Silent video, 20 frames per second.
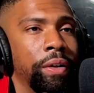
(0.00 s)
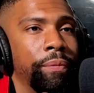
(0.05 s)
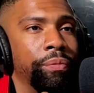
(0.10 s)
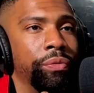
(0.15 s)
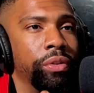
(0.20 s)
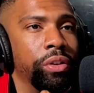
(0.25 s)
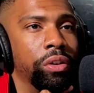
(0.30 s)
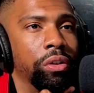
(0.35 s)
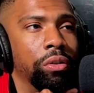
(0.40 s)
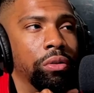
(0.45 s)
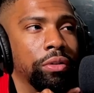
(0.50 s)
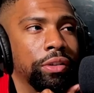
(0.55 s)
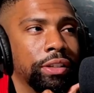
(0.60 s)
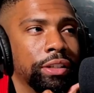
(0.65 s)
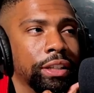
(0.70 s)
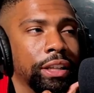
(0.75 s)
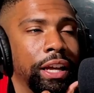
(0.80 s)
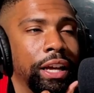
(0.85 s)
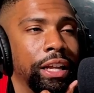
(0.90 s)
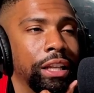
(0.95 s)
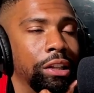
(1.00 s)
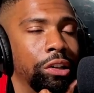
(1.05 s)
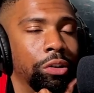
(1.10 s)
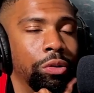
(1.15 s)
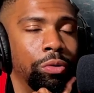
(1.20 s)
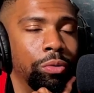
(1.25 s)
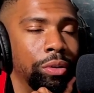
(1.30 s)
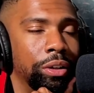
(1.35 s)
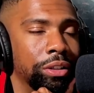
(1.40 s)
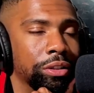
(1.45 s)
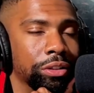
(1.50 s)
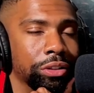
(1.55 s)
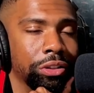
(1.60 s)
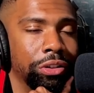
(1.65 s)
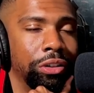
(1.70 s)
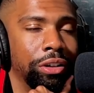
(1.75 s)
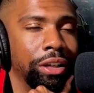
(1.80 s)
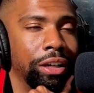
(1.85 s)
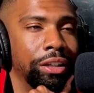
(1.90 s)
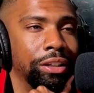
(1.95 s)
you know, slay little ones and
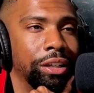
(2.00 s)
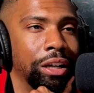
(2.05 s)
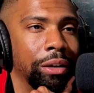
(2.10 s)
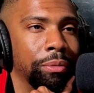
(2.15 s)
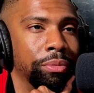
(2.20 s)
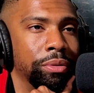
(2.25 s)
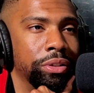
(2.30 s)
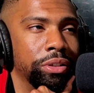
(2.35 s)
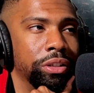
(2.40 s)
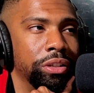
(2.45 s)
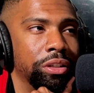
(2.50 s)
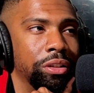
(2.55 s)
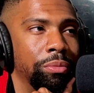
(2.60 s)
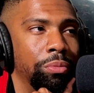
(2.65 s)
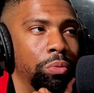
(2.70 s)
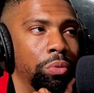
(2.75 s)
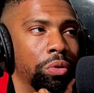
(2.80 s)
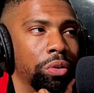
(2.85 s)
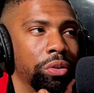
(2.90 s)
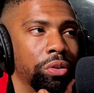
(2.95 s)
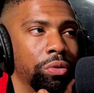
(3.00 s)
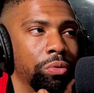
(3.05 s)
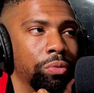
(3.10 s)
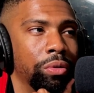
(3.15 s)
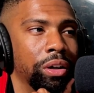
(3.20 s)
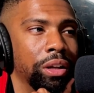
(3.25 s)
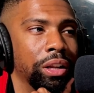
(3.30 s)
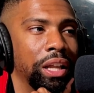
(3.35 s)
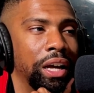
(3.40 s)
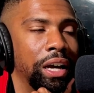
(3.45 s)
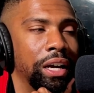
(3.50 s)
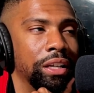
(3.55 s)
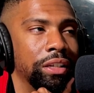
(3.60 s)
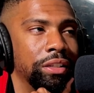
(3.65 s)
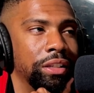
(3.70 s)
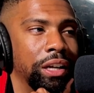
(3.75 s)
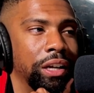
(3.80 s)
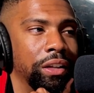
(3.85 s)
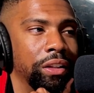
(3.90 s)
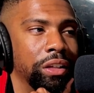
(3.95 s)
all that type of shit, the more you realize
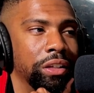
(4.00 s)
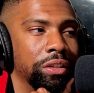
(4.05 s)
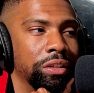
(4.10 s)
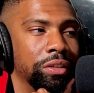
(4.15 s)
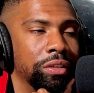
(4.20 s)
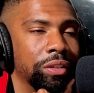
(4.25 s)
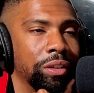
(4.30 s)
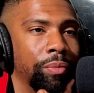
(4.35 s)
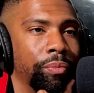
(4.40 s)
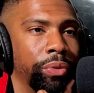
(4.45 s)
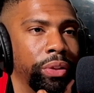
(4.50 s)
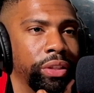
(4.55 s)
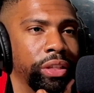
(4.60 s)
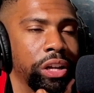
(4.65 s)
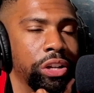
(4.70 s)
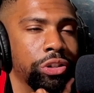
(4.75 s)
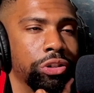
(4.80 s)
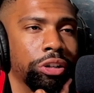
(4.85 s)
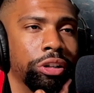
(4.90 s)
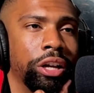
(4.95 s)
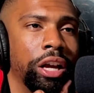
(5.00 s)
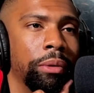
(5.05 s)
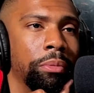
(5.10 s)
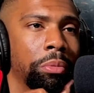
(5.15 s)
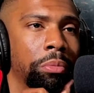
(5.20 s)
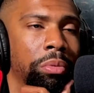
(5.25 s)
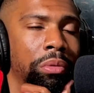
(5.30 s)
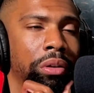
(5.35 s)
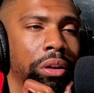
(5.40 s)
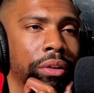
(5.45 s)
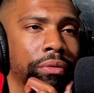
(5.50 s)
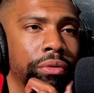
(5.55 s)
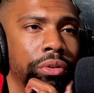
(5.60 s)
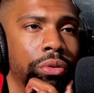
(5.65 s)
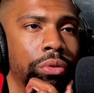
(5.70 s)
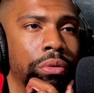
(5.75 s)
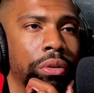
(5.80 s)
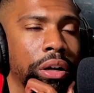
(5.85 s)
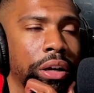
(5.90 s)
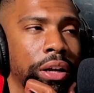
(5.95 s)
that this is something that you're capable of
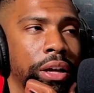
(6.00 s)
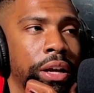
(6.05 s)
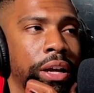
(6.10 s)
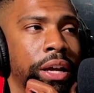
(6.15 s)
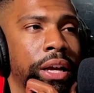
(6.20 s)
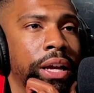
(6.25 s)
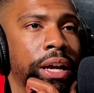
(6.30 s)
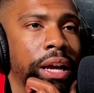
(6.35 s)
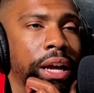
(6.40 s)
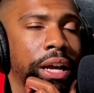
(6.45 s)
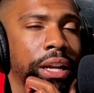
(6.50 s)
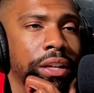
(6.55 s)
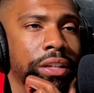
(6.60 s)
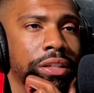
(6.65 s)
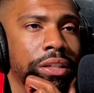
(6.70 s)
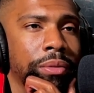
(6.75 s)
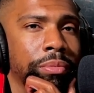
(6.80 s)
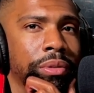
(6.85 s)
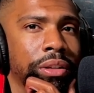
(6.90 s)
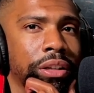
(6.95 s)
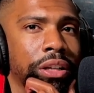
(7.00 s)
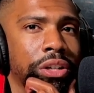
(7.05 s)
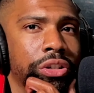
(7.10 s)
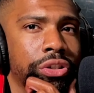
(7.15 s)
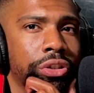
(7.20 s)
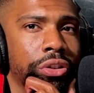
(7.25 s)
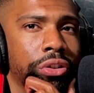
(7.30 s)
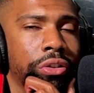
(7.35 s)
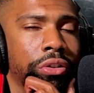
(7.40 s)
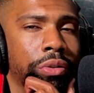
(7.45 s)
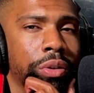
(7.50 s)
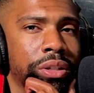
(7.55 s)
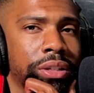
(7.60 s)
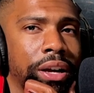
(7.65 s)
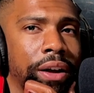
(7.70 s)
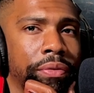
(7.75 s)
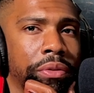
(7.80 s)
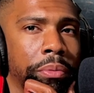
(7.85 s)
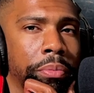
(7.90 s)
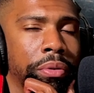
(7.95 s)
doing, and it's something that you're going to
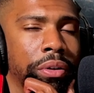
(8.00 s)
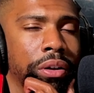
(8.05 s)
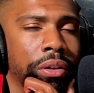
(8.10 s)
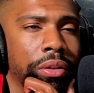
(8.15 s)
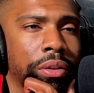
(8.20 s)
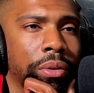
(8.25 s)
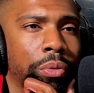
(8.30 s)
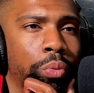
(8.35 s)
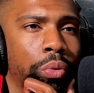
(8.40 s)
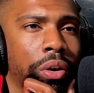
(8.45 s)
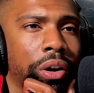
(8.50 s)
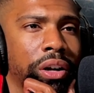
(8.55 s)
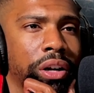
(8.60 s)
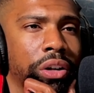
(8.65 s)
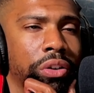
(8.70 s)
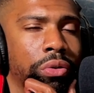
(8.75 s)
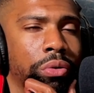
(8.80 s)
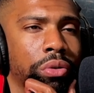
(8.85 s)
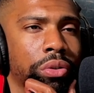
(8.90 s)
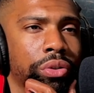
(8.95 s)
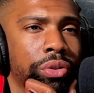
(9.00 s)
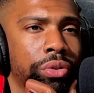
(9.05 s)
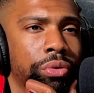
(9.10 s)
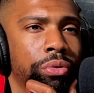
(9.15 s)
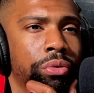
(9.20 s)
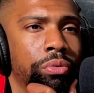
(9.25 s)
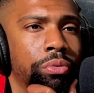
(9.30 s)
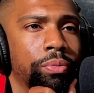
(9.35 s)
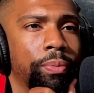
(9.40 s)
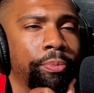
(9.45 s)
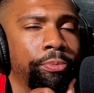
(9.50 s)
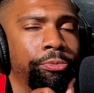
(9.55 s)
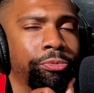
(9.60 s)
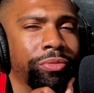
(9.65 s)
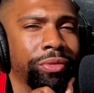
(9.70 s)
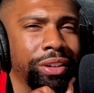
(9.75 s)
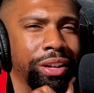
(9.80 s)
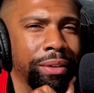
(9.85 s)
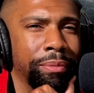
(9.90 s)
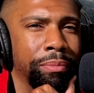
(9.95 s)
have to put in the work in order to
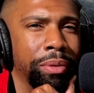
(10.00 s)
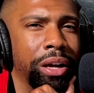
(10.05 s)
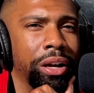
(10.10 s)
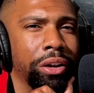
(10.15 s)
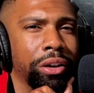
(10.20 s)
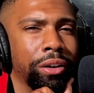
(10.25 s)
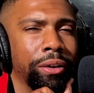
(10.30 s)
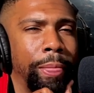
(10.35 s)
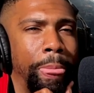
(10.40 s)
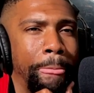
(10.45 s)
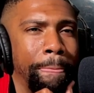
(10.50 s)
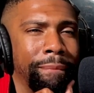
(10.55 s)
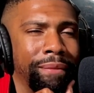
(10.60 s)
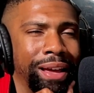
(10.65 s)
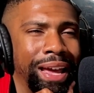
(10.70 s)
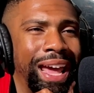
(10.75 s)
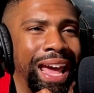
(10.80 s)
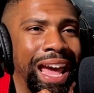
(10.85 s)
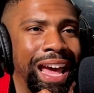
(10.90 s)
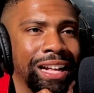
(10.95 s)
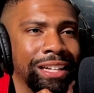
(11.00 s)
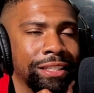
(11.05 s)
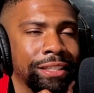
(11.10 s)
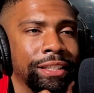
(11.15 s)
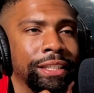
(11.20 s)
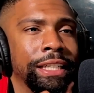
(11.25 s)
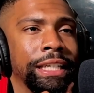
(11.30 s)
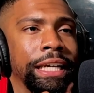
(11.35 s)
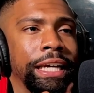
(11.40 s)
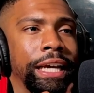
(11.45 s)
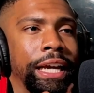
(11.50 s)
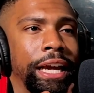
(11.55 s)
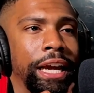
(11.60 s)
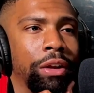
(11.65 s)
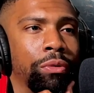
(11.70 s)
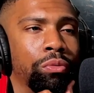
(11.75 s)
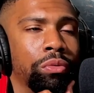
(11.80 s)
get better at. And